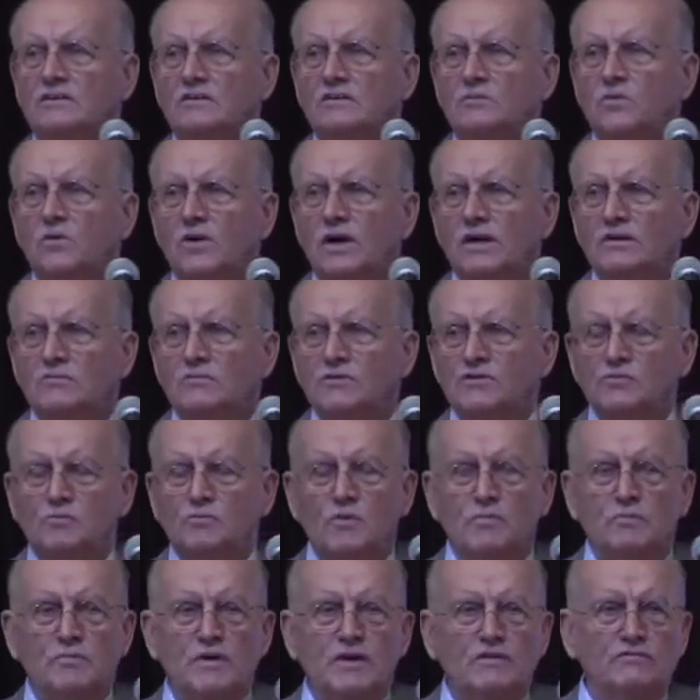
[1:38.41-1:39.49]
One was
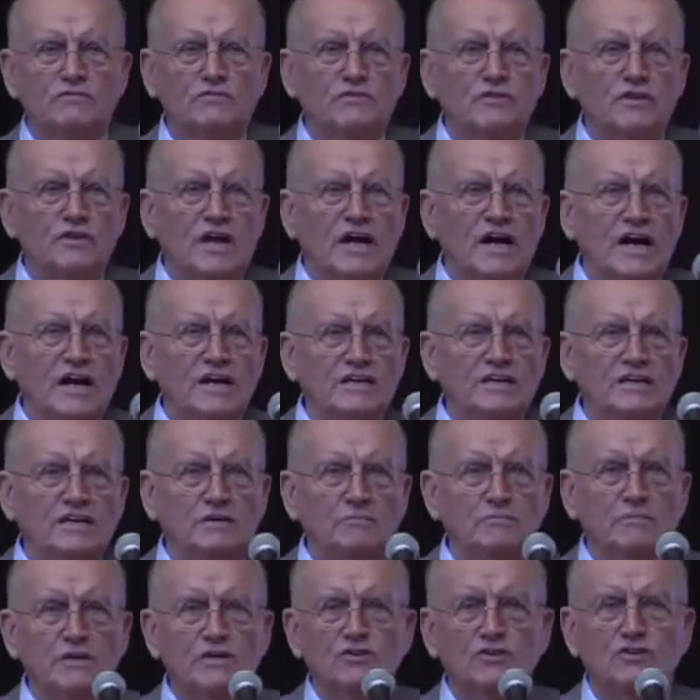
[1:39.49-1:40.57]
prepared for the High
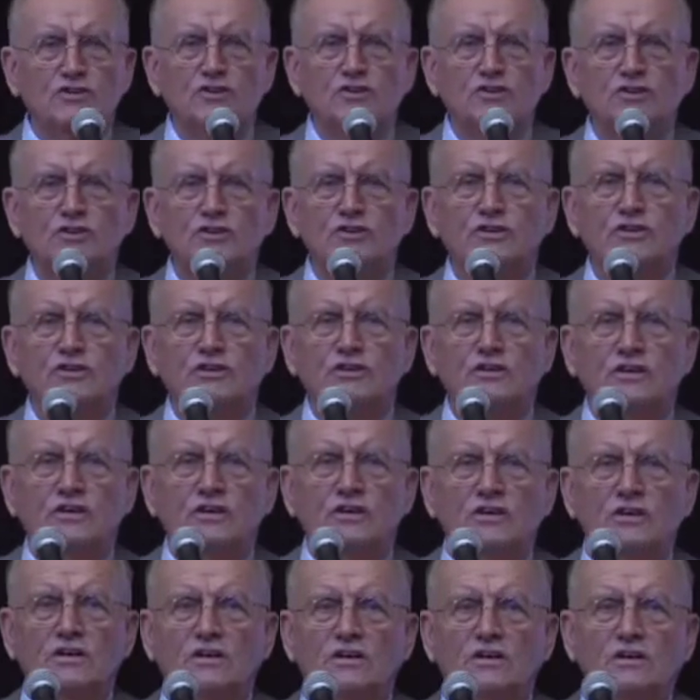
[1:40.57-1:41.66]
Commissioner
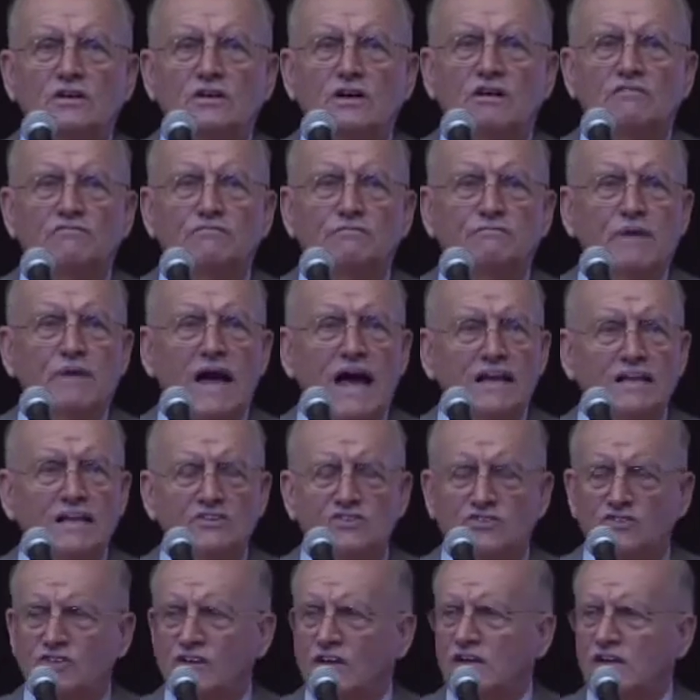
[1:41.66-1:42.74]
of
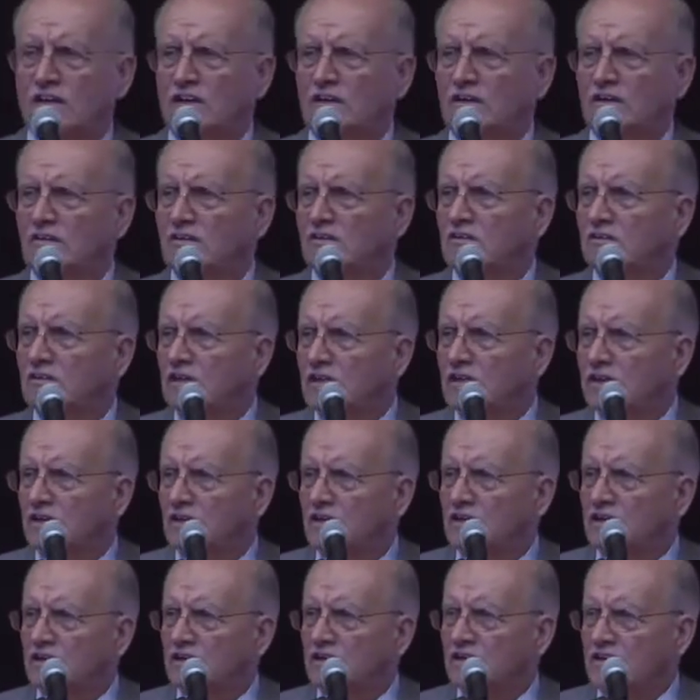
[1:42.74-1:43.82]
Palestine early
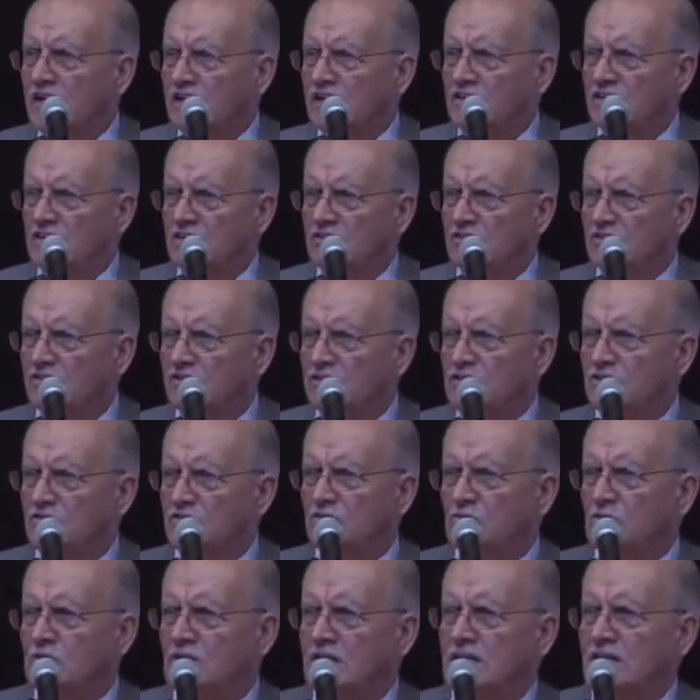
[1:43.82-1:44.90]
on in
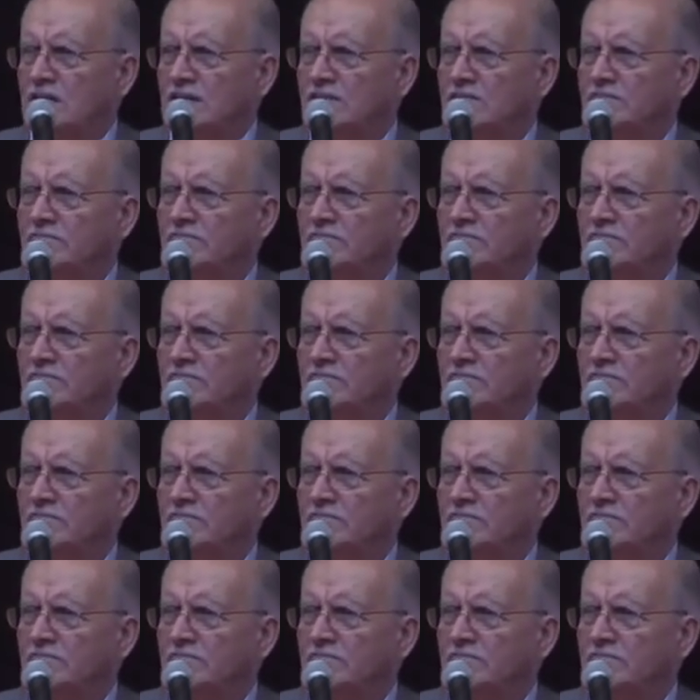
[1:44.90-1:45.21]
1933.